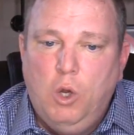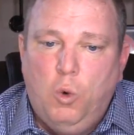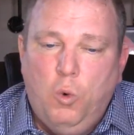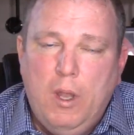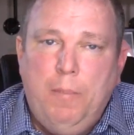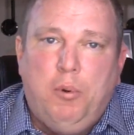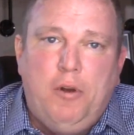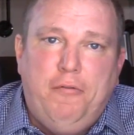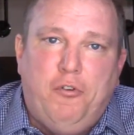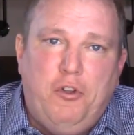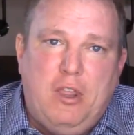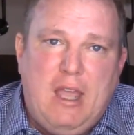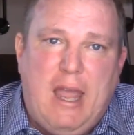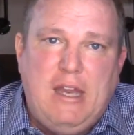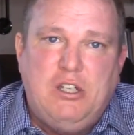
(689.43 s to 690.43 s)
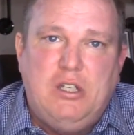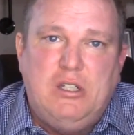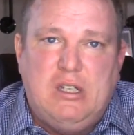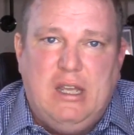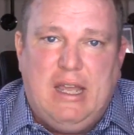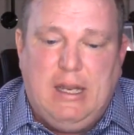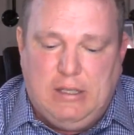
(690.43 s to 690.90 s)
We prefer the agents
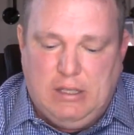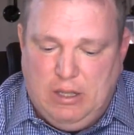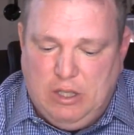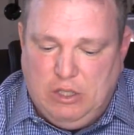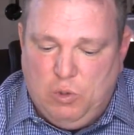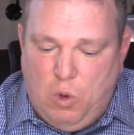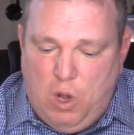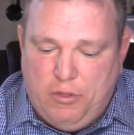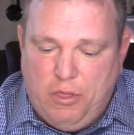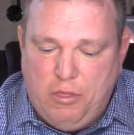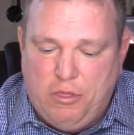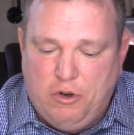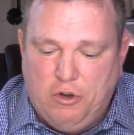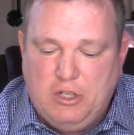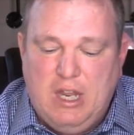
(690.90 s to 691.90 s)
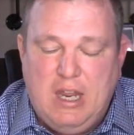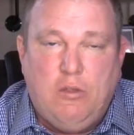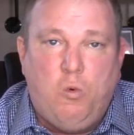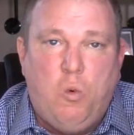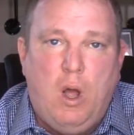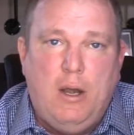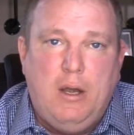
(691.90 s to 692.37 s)
to get to the 12th and
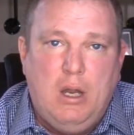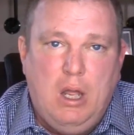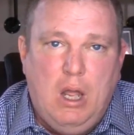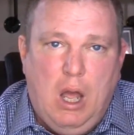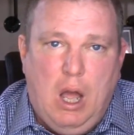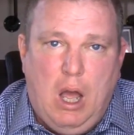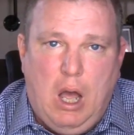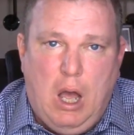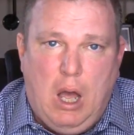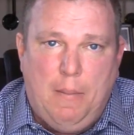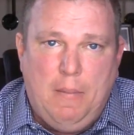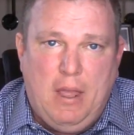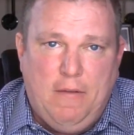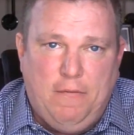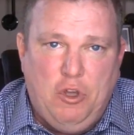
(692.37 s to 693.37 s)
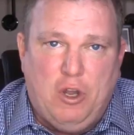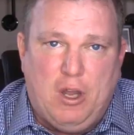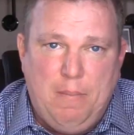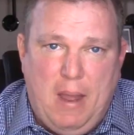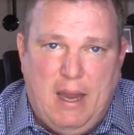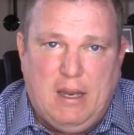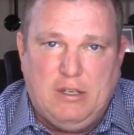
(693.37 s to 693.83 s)
13th one. If you
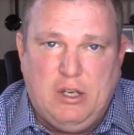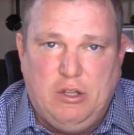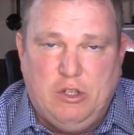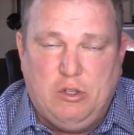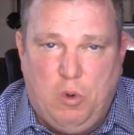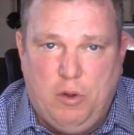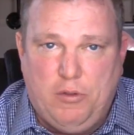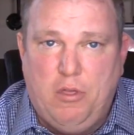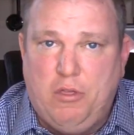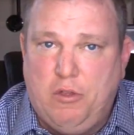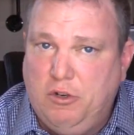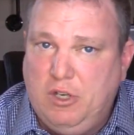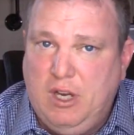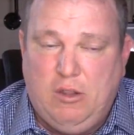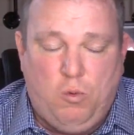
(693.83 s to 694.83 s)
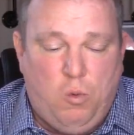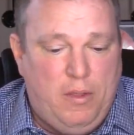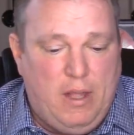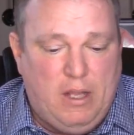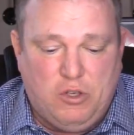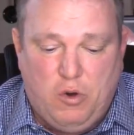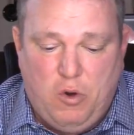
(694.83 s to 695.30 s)
can make it to the 12th and 13th one,
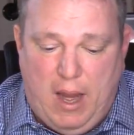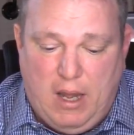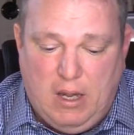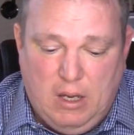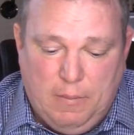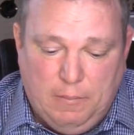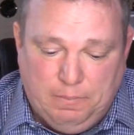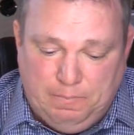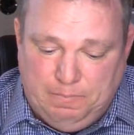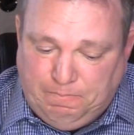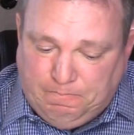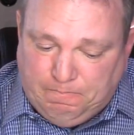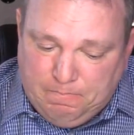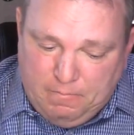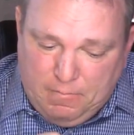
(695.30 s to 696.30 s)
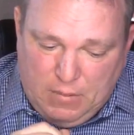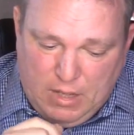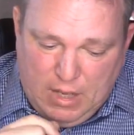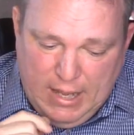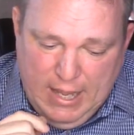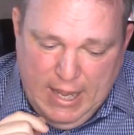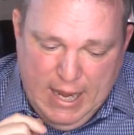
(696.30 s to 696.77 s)
that's great.
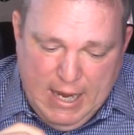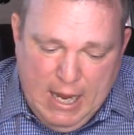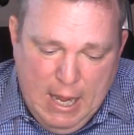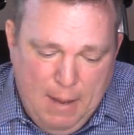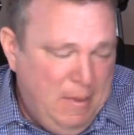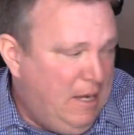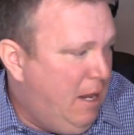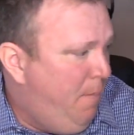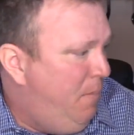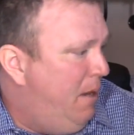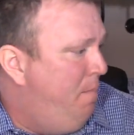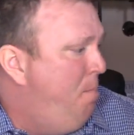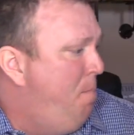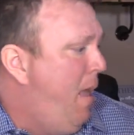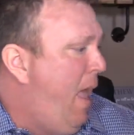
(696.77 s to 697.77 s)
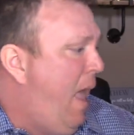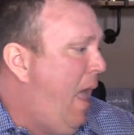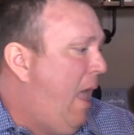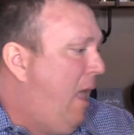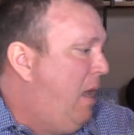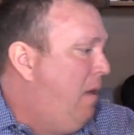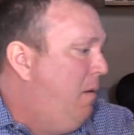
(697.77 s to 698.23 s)
Coming up in
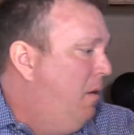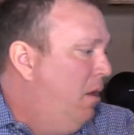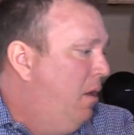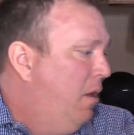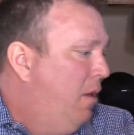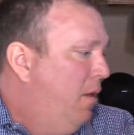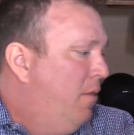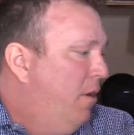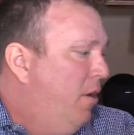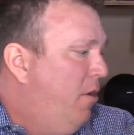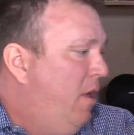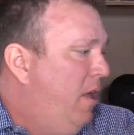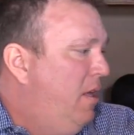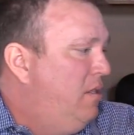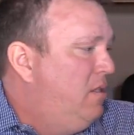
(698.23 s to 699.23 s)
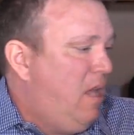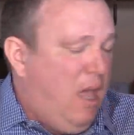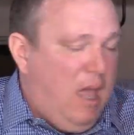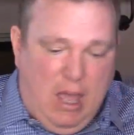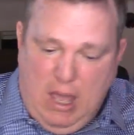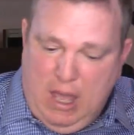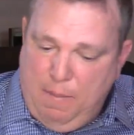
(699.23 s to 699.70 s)
May, there is
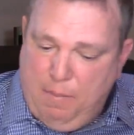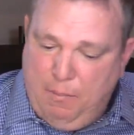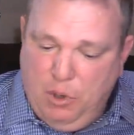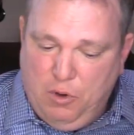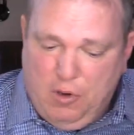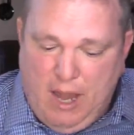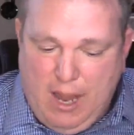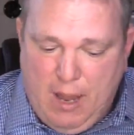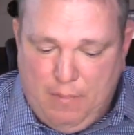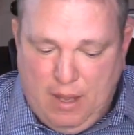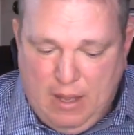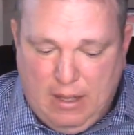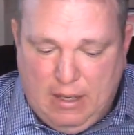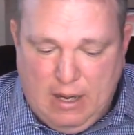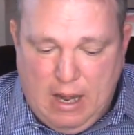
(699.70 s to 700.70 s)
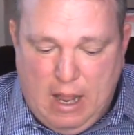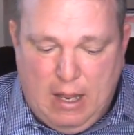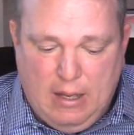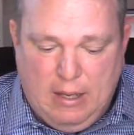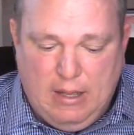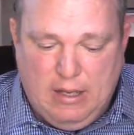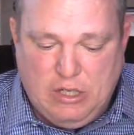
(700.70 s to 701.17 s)
a boot camp
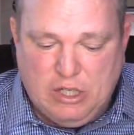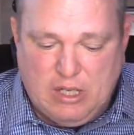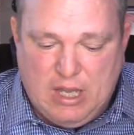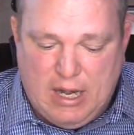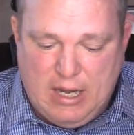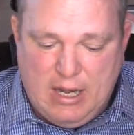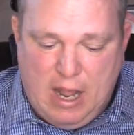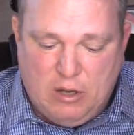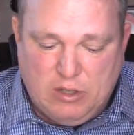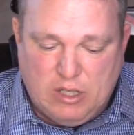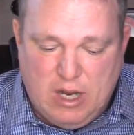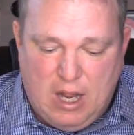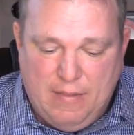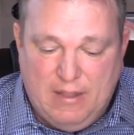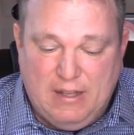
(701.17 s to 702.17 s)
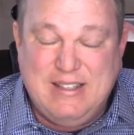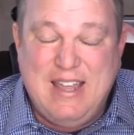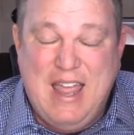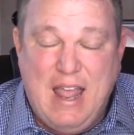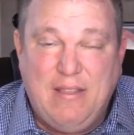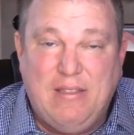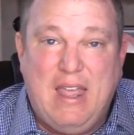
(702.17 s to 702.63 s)
that just got announced on the
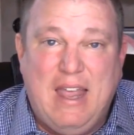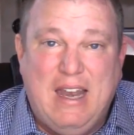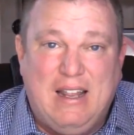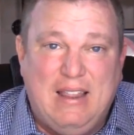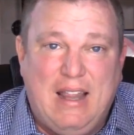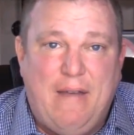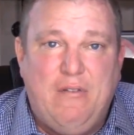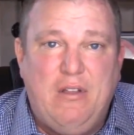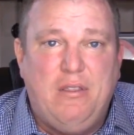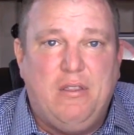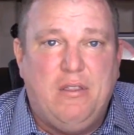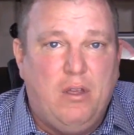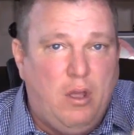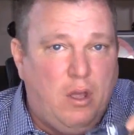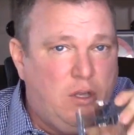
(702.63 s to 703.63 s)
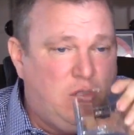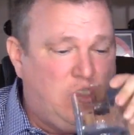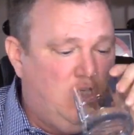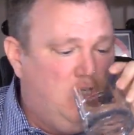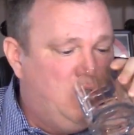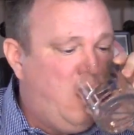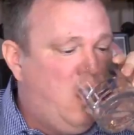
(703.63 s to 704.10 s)
10th and 11th.
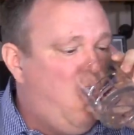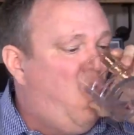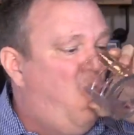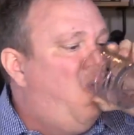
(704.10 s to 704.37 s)
Excuse me.